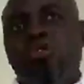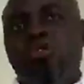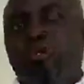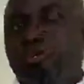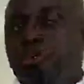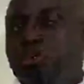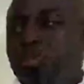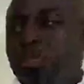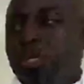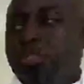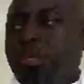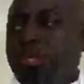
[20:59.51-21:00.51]
So they've come
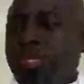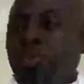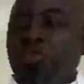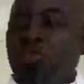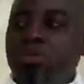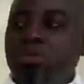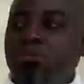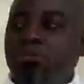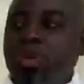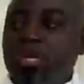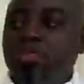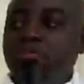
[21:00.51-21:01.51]
together, they own
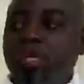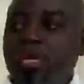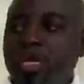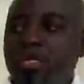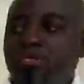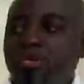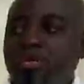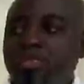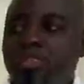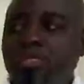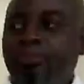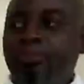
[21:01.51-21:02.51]
part of that
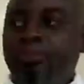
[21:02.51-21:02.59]
NMRC.